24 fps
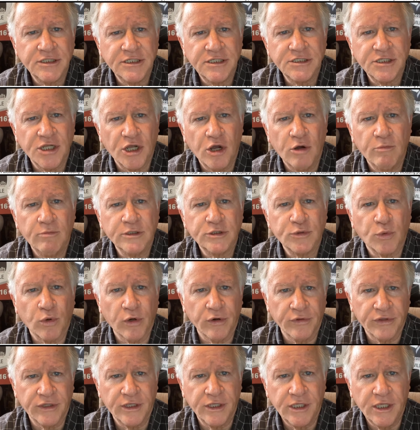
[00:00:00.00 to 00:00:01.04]
this home is
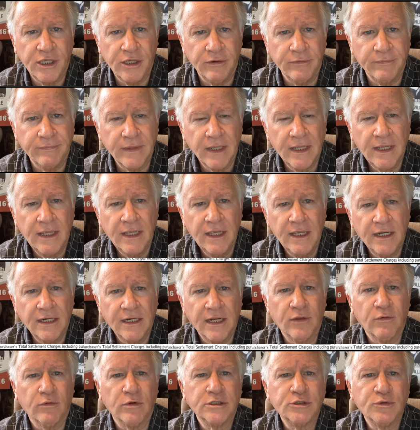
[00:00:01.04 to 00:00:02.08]
worth to you. In
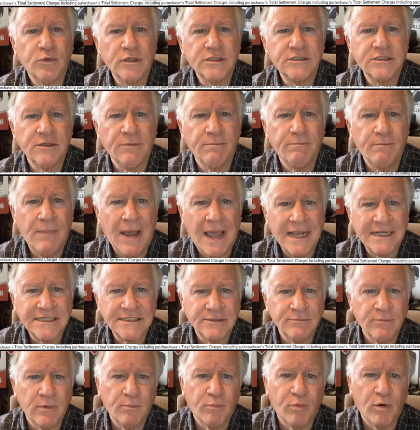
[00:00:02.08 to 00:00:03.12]
other words, what's the
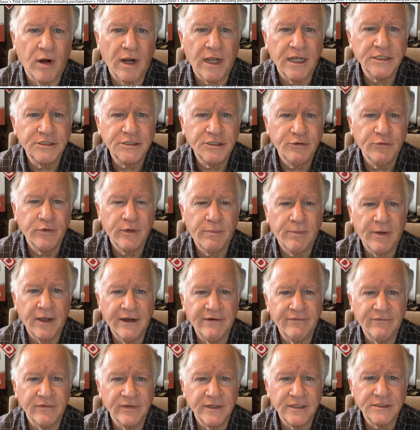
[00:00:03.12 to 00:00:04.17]
maximum price you would pay
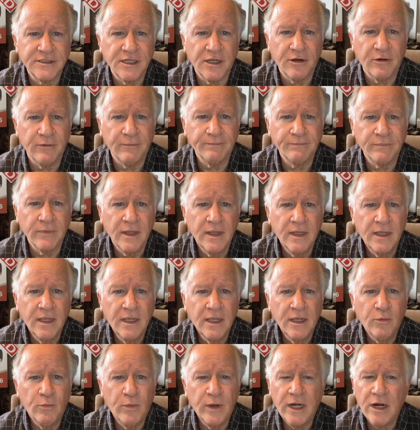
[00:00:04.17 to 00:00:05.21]
for this home?
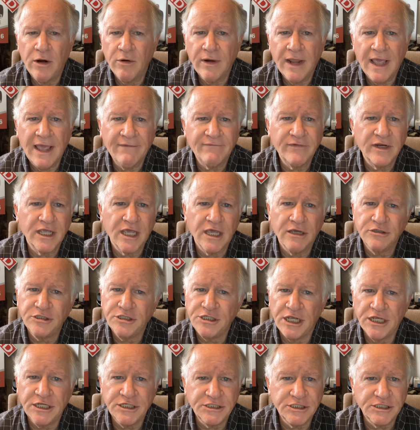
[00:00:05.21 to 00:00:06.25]
We don't have
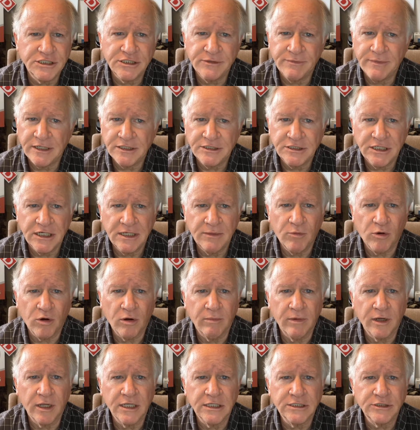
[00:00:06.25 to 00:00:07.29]
negotiations much anymore
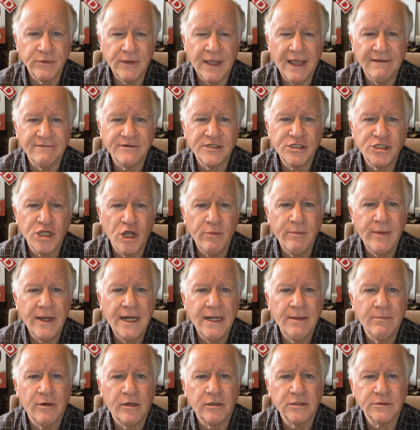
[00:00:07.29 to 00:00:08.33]
because we have so
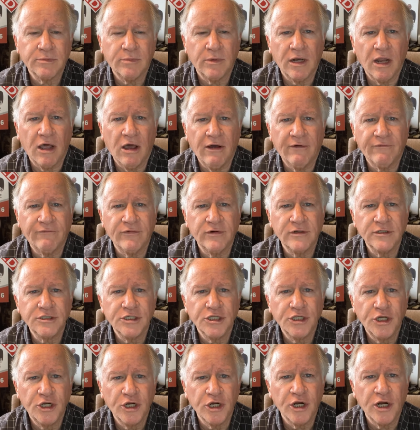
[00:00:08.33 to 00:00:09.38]
many multiple offers.
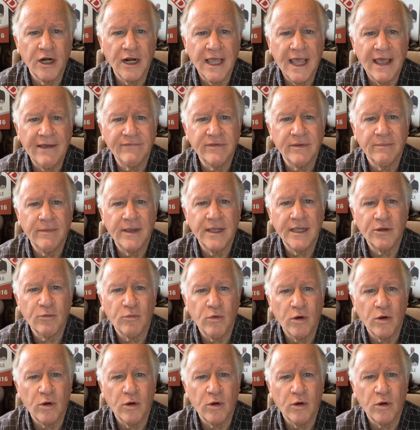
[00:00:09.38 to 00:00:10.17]
You're going to have to make